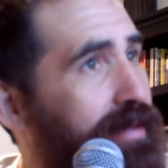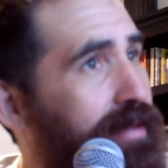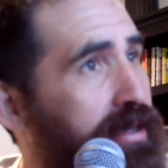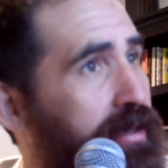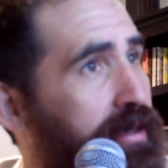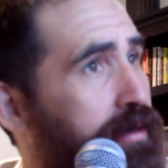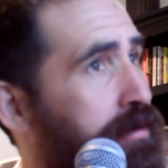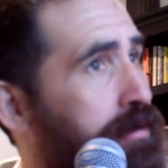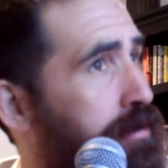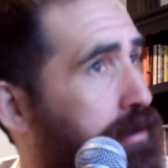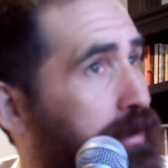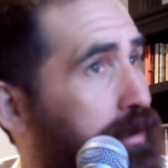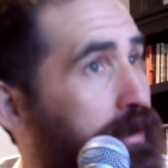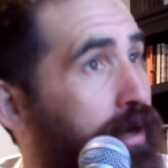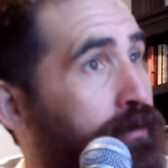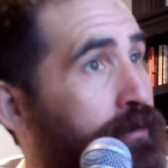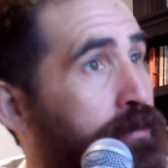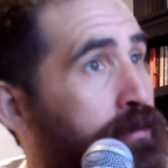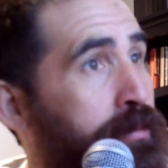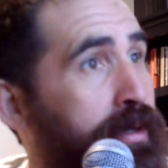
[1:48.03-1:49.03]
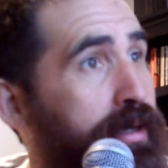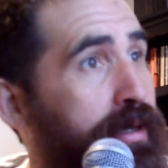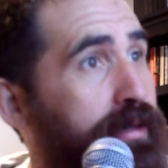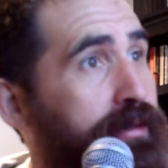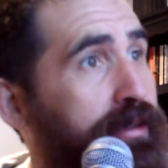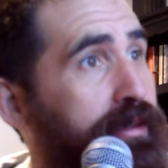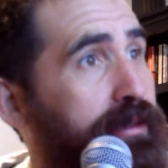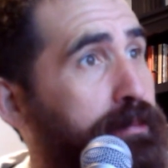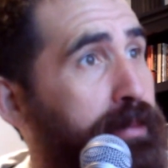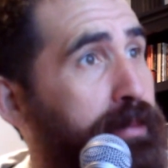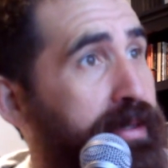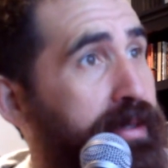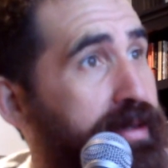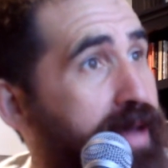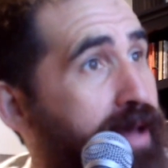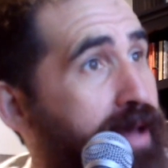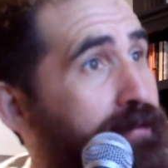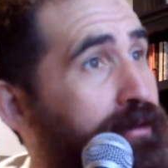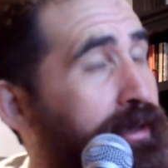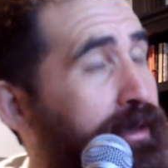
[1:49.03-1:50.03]
thinking that the government is this
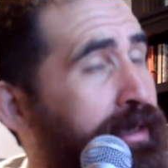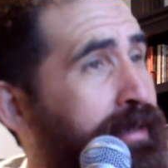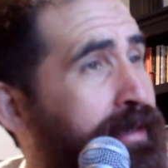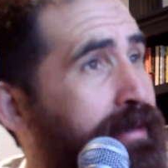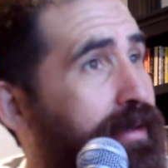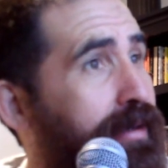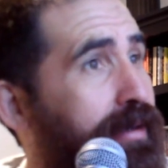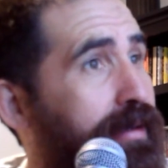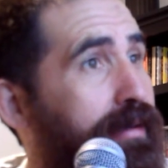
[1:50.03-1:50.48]
benevolent